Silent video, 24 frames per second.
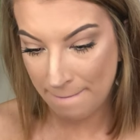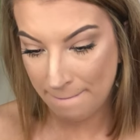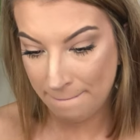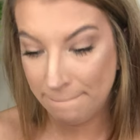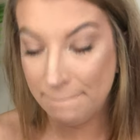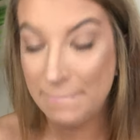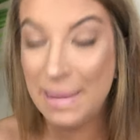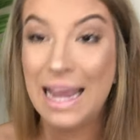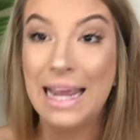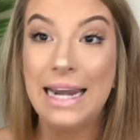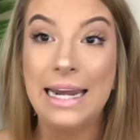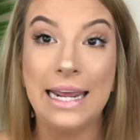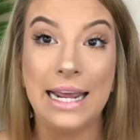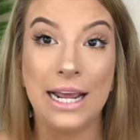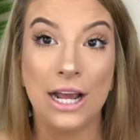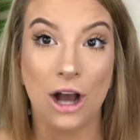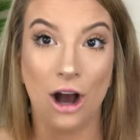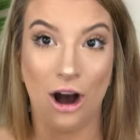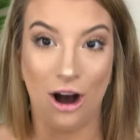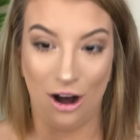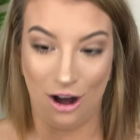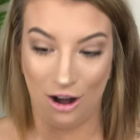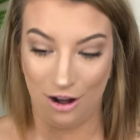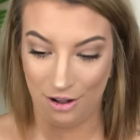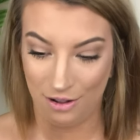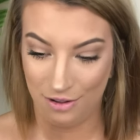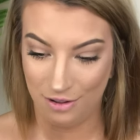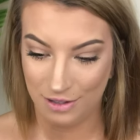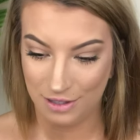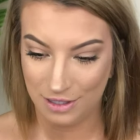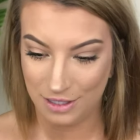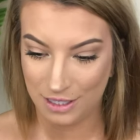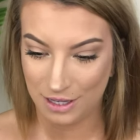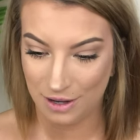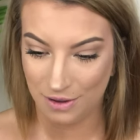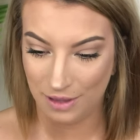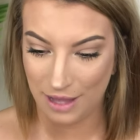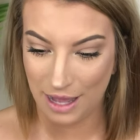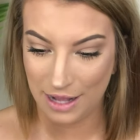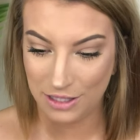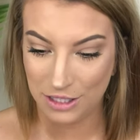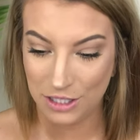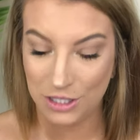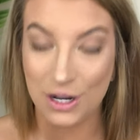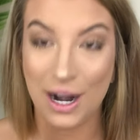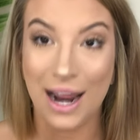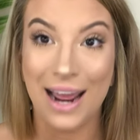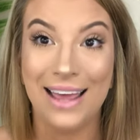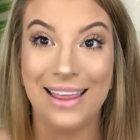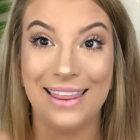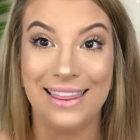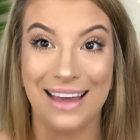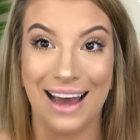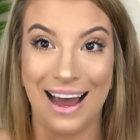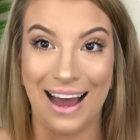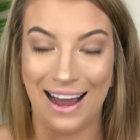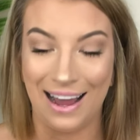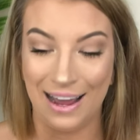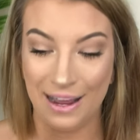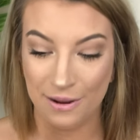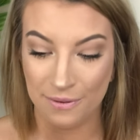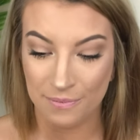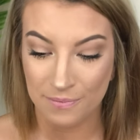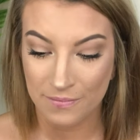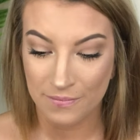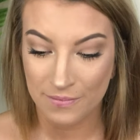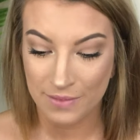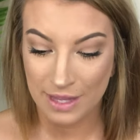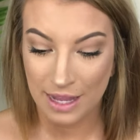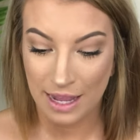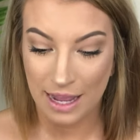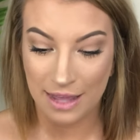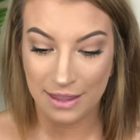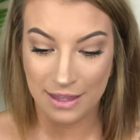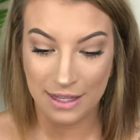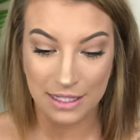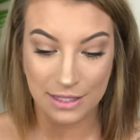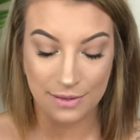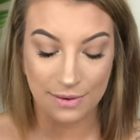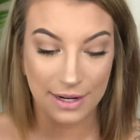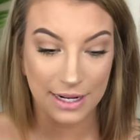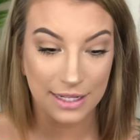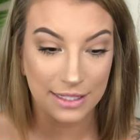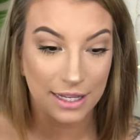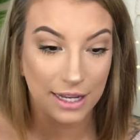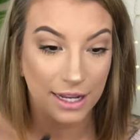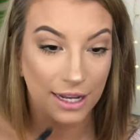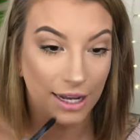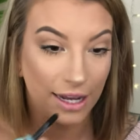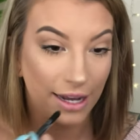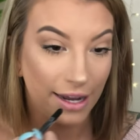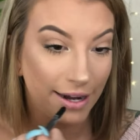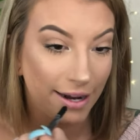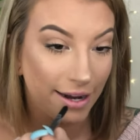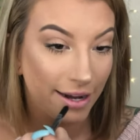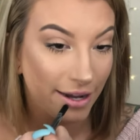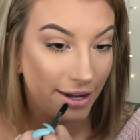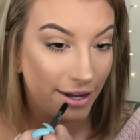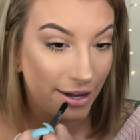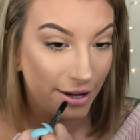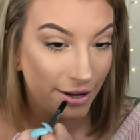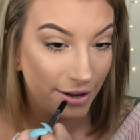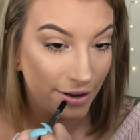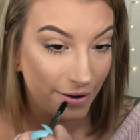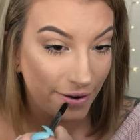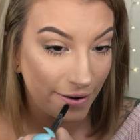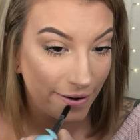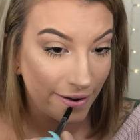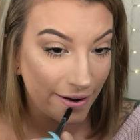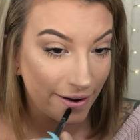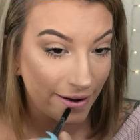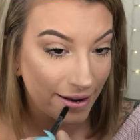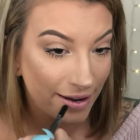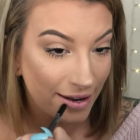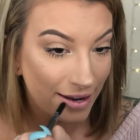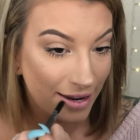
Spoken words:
Mating Call. So let's try that. And this one is a good nude.